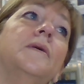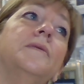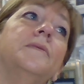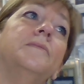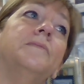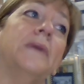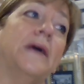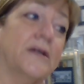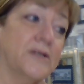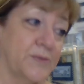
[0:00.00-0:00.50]

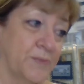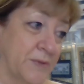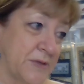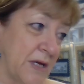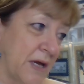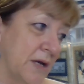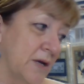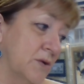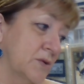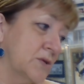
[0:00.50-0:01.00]
mashed
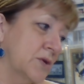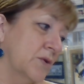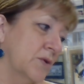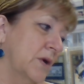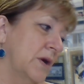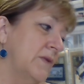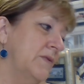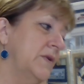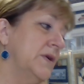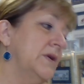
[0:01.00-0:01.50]
potatoes and
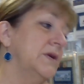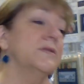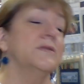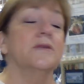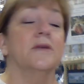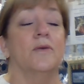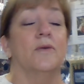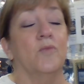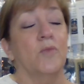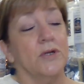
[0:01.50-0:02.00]
gravy, and
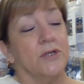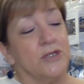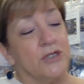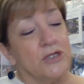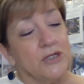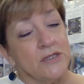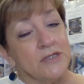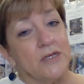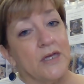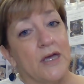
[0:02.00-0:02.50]
some want
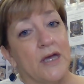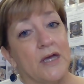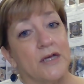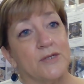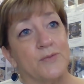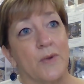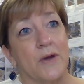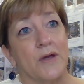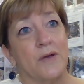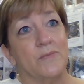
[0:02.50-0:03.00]
cheesy hash
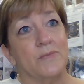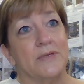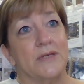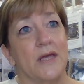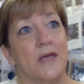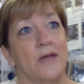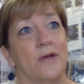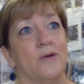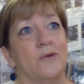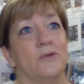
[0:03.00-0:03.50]
brown
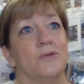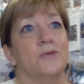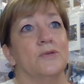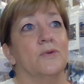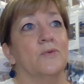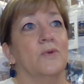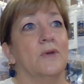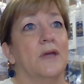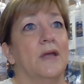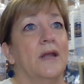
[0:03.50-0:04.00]
potatoes, so
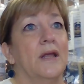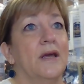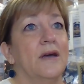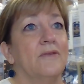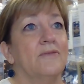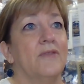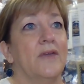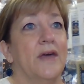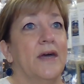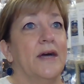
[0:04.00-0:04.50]
we got to
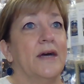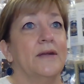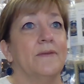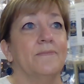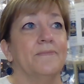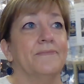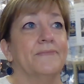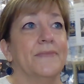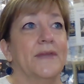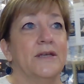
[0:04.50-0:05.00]
have that.
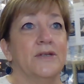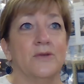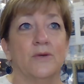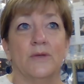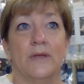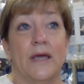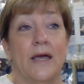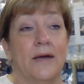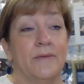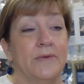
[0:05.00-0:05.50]
I
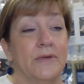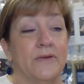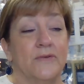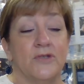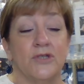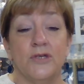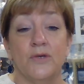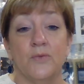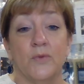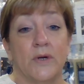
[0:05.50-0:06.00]
told Abby if
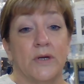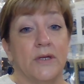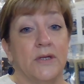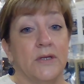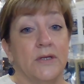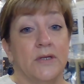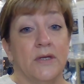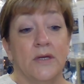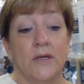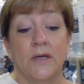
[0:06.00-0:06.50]
she
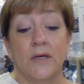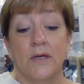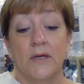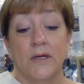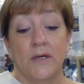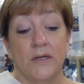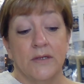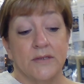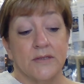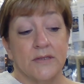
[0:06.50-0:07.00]
wanted
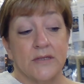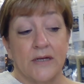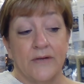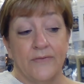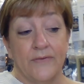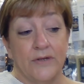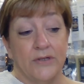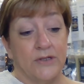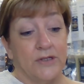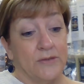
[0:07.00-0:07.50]

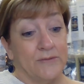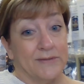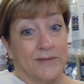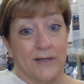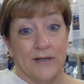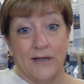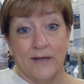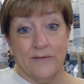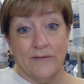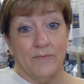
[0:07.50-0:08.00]
stuffing, she was
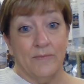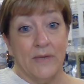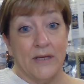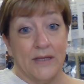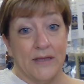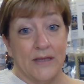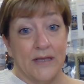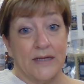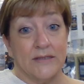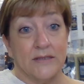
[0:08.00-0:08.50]
going to have to
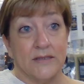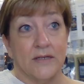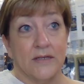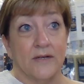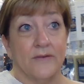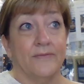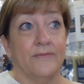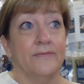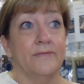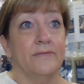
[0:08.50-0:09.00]
make that
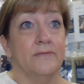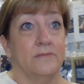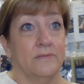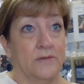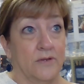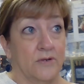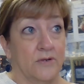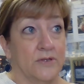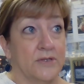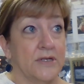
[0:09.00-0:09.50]
stuff
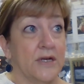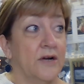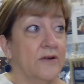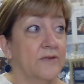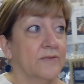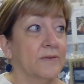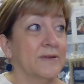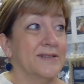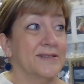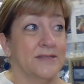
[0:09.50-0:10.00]

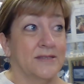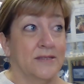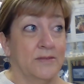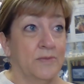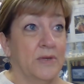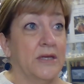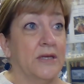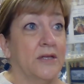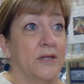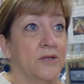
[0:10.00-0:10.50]
herself, because to
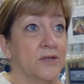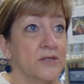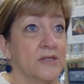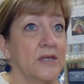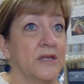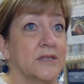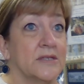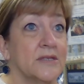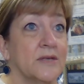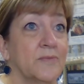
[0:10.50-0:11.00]
me it looks
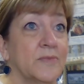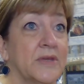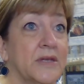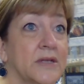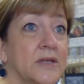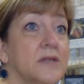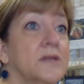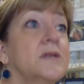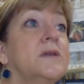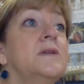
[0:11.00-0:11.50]
like some
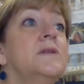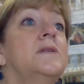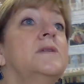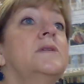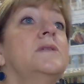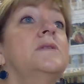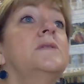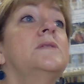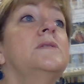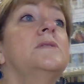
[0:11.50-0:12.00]

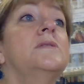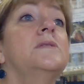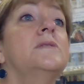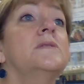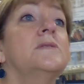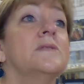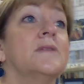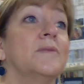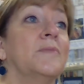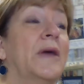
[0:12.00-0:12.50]

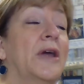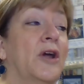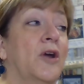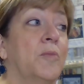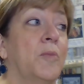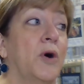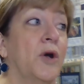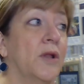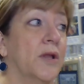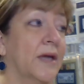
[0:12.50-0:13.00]

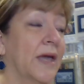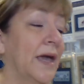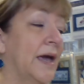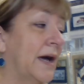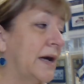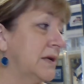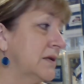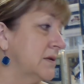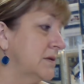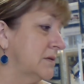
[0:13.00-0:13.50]
hairball a
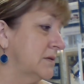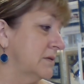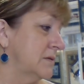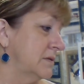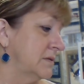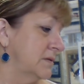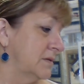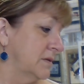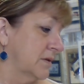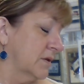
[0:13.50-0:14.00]
cat
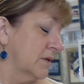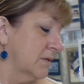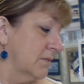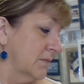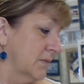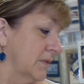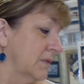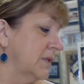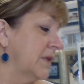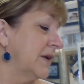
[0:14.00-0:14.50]

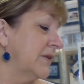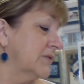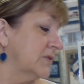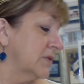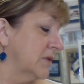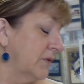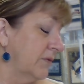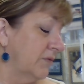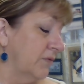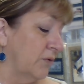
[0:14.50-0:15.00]
left
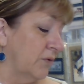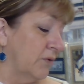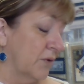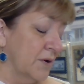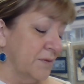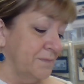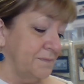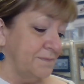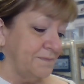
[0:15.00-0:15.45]
on the floor.